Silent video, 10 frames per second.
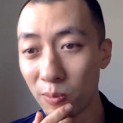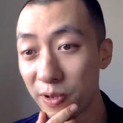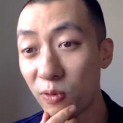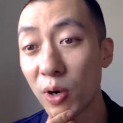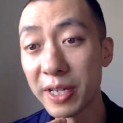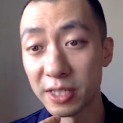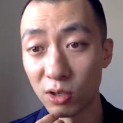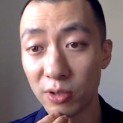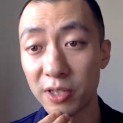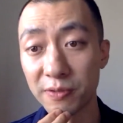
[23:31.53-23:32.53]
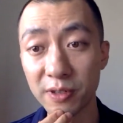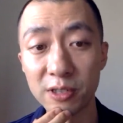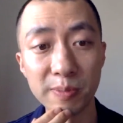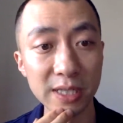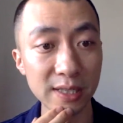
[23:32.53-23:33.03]
before he sold his
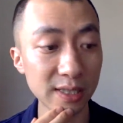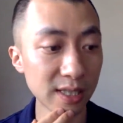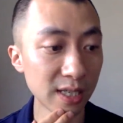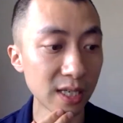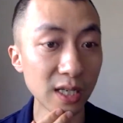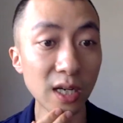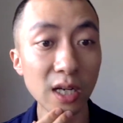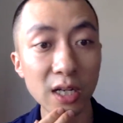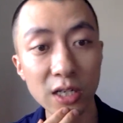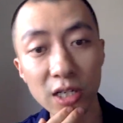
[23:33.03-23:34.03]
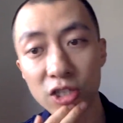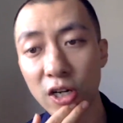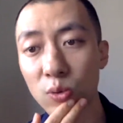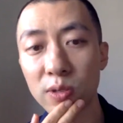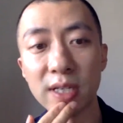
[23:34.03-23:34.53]
first business, he
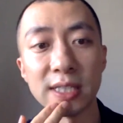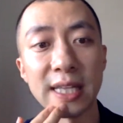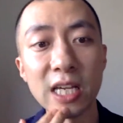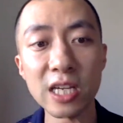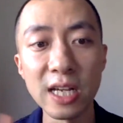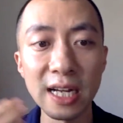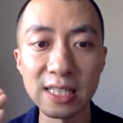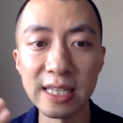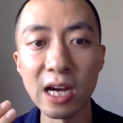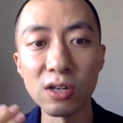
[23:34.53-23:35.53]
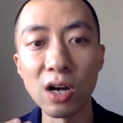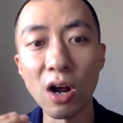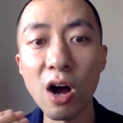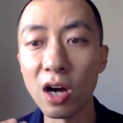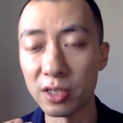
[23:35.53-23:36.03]
shared with us that he cuts down on
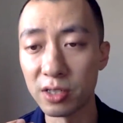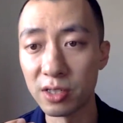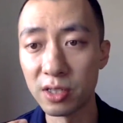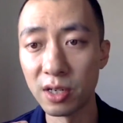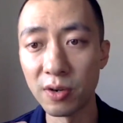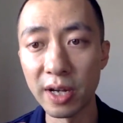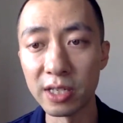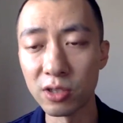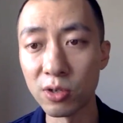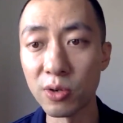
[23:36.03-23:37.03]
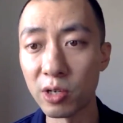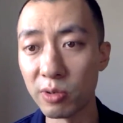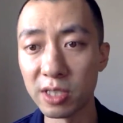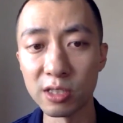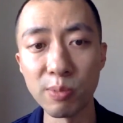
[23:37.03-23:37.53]
costs. Okay, so to
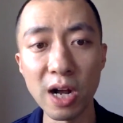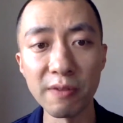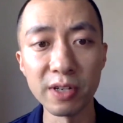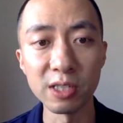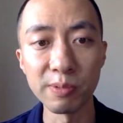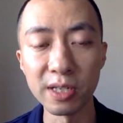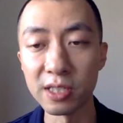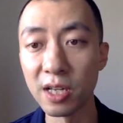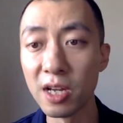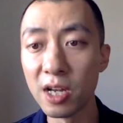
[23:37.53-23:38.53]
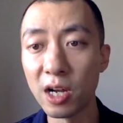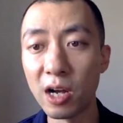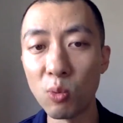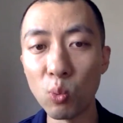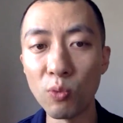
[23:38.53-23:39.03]
increase his profits, because
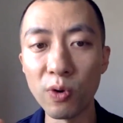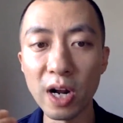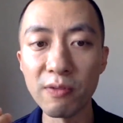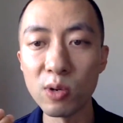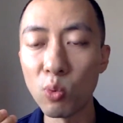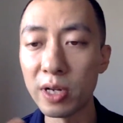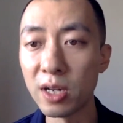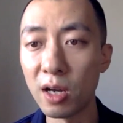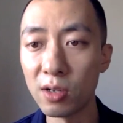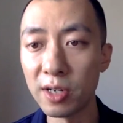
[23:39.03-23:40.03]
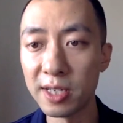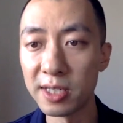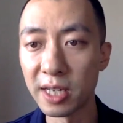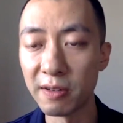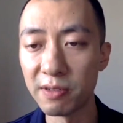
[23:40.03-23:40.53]
for every $1 he
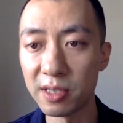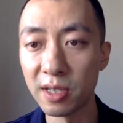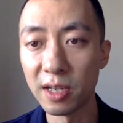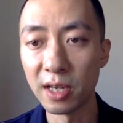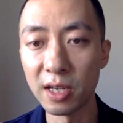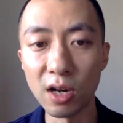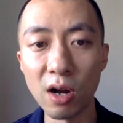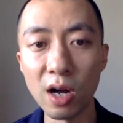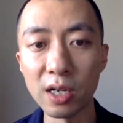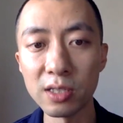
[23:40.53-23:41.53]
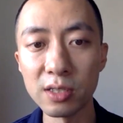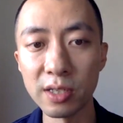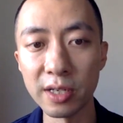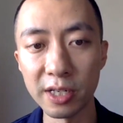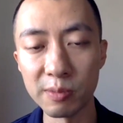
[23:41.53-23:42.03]
saves in costs
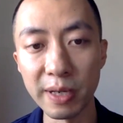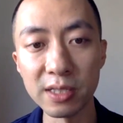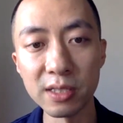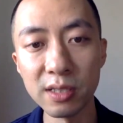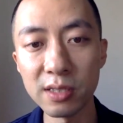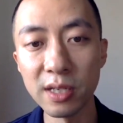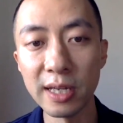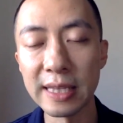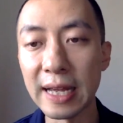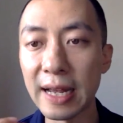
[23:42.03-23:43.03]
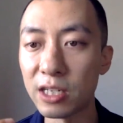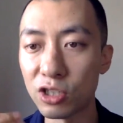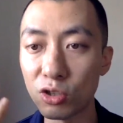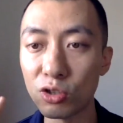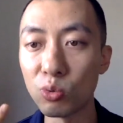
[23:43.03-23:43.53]
and expenses, that
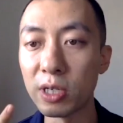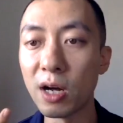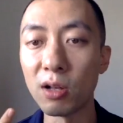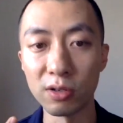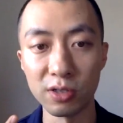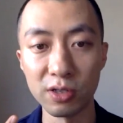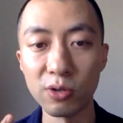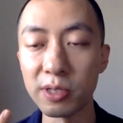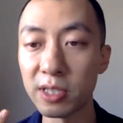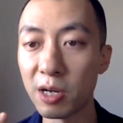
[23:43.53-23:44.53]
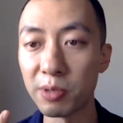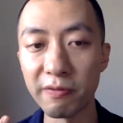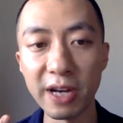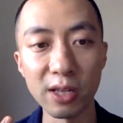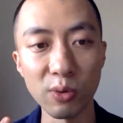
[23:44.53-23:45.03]
adds $3 to his company
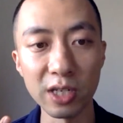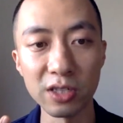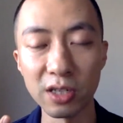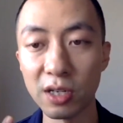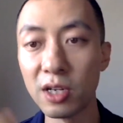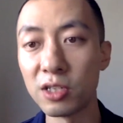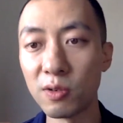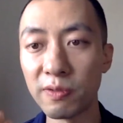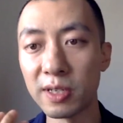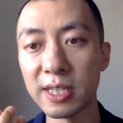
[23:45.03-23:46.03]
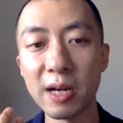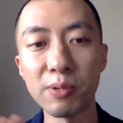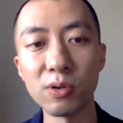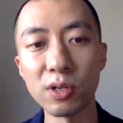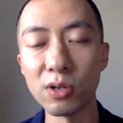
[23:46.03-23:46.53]
valuation. So for
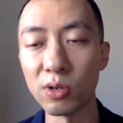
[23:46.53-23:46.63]
example,